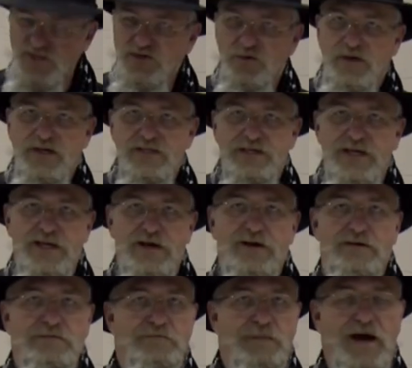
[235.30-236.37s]
do anything here,
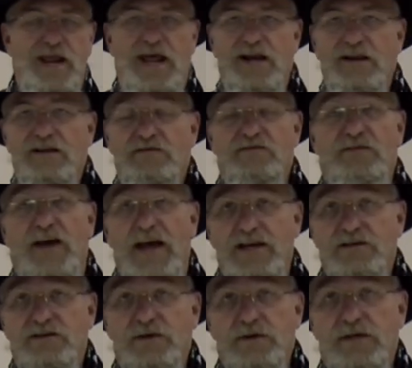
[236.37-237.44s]
might add a little fat
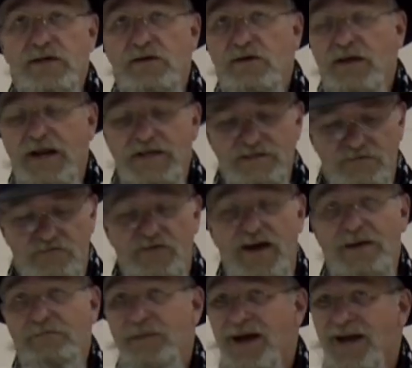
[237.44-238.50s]
to it. You could add some
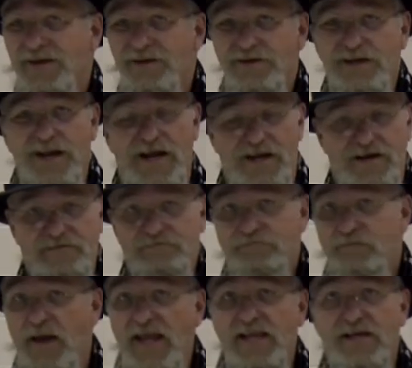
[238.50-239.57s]
fat back, you could add
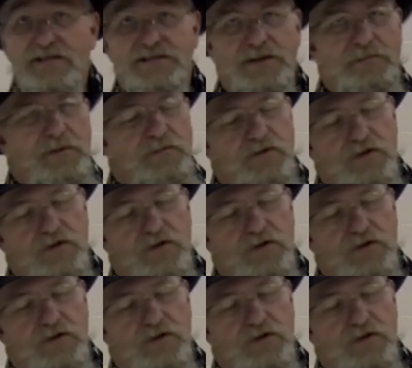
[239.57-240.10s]
bacon. Some people